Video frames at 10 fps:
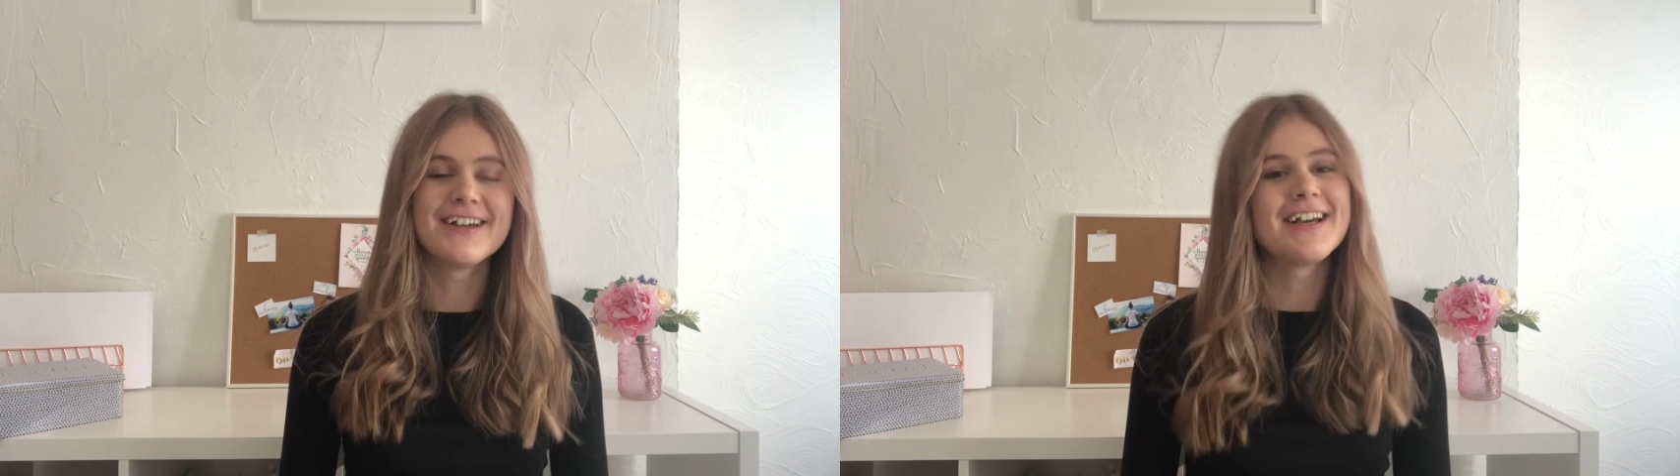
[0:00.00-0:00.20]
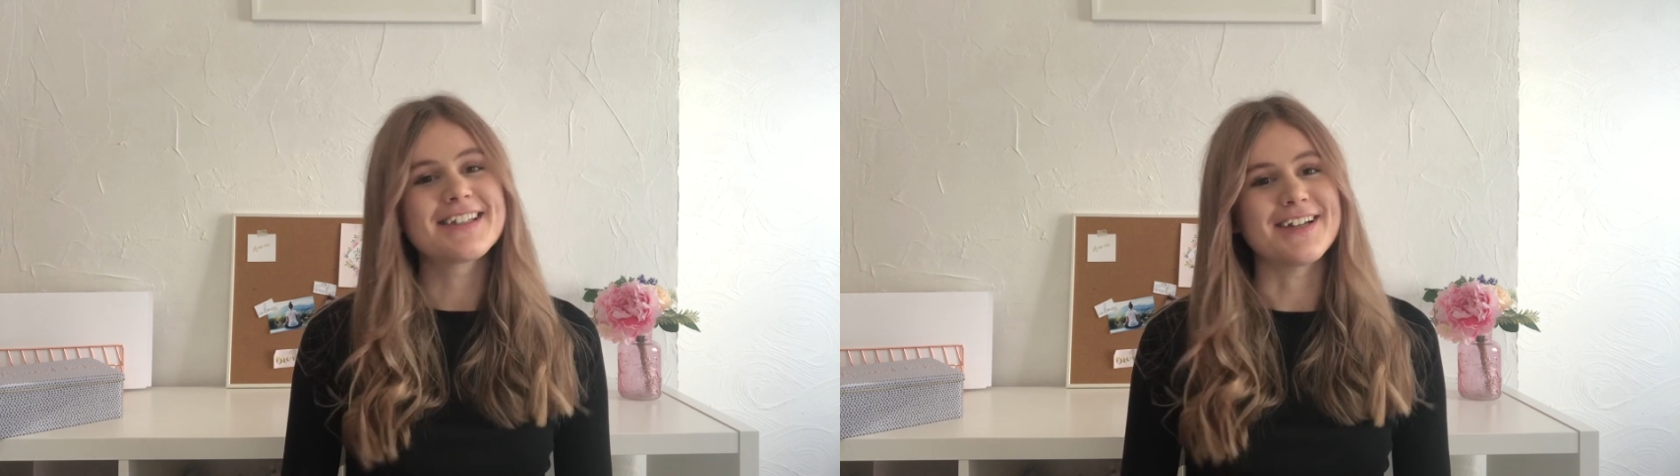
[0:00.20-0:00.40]

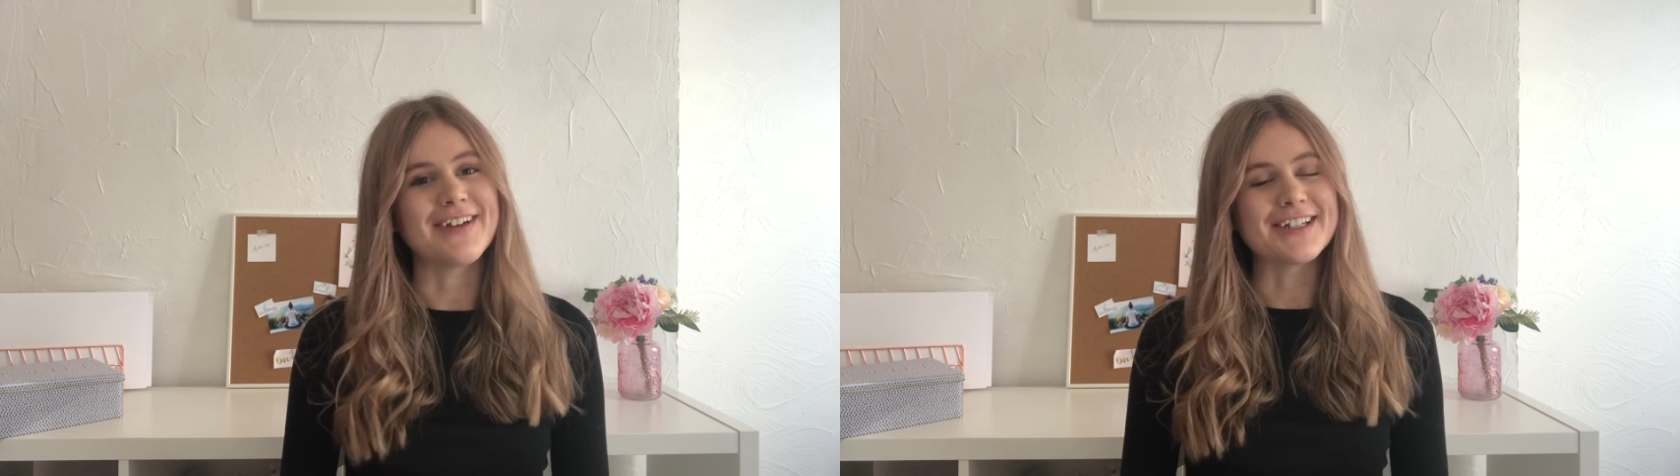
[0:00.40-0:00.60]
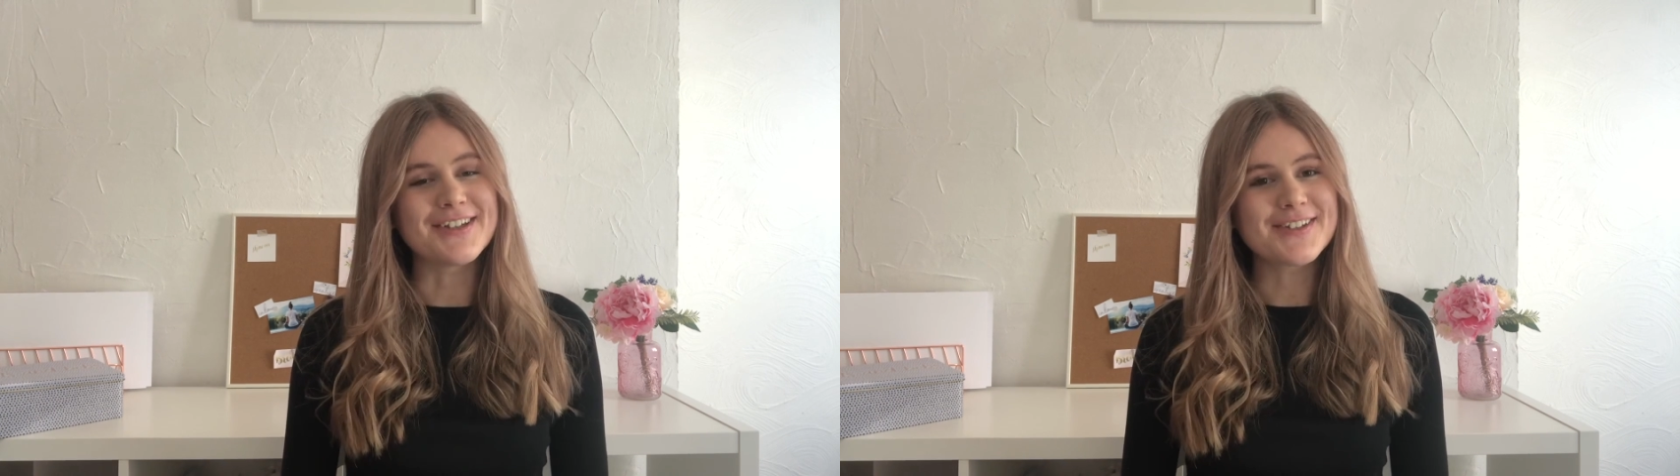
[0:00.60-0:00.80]
So
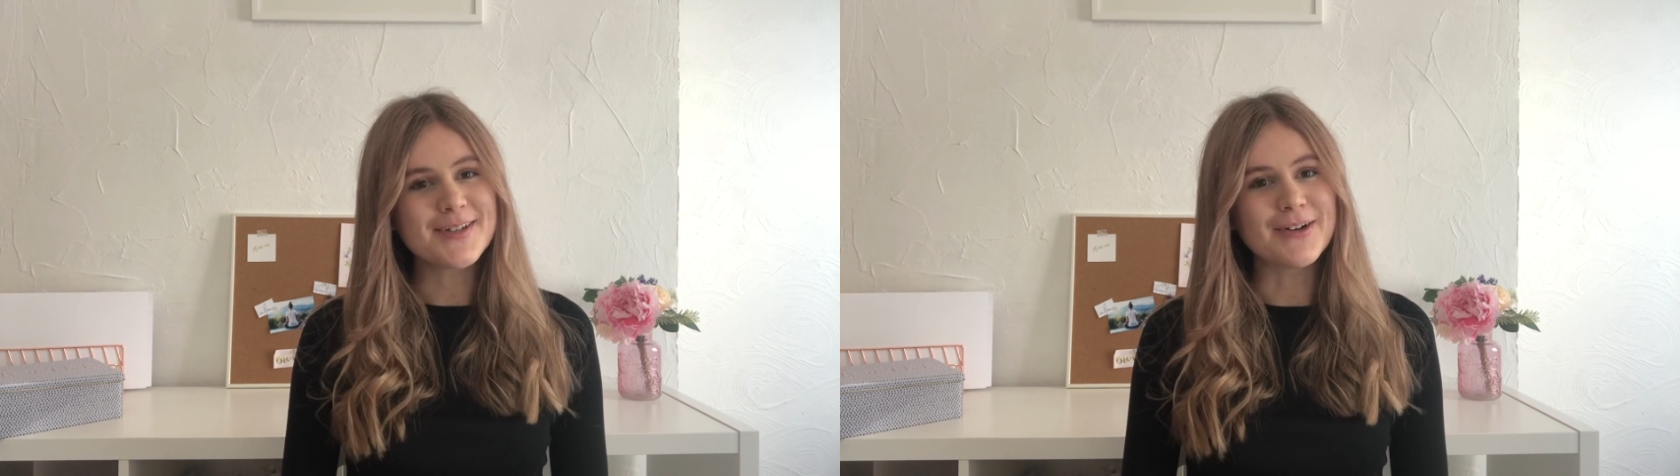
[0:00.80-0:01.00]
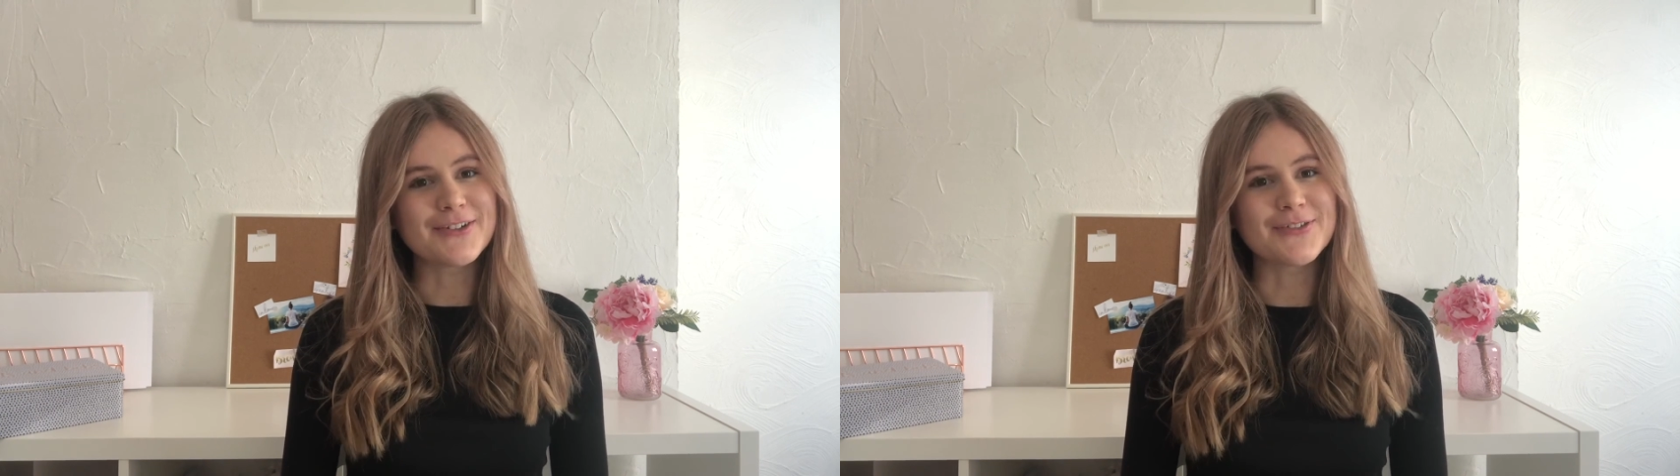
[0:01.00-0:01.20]
thank you so
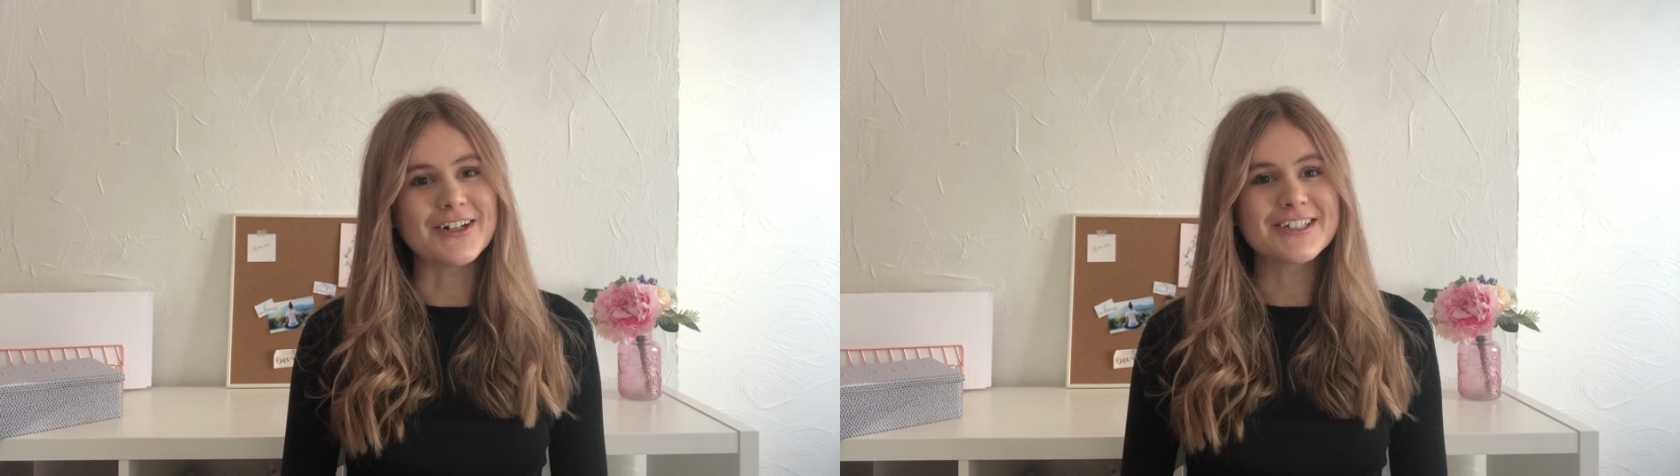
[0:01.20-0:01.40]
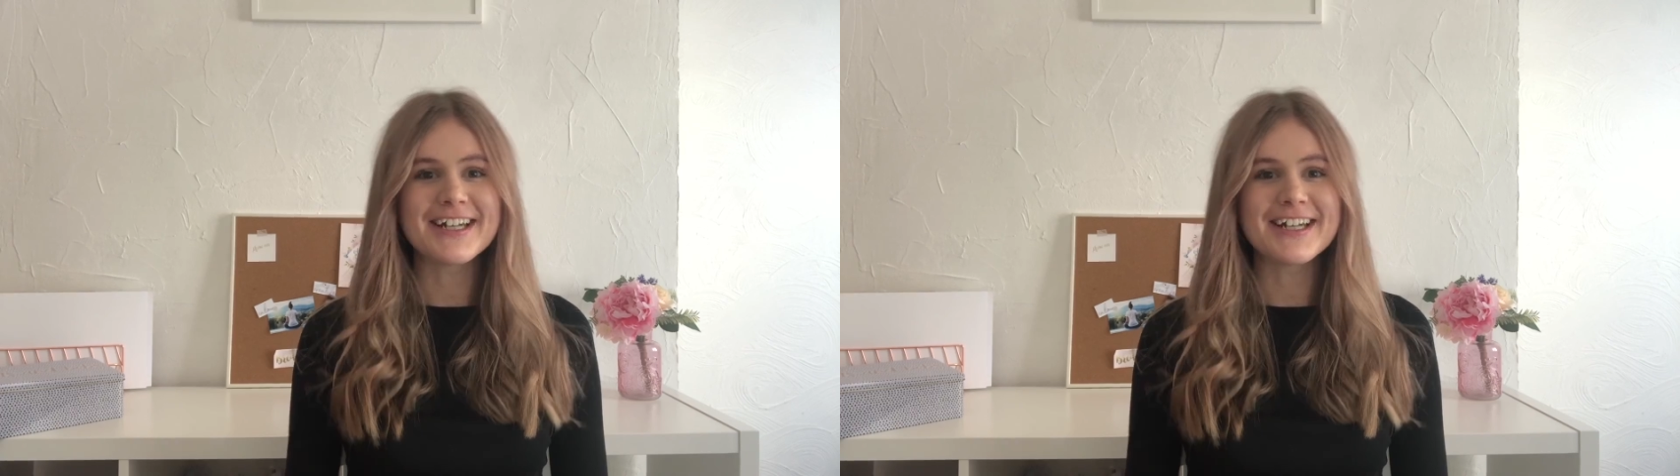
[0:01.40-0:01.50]
much for watching,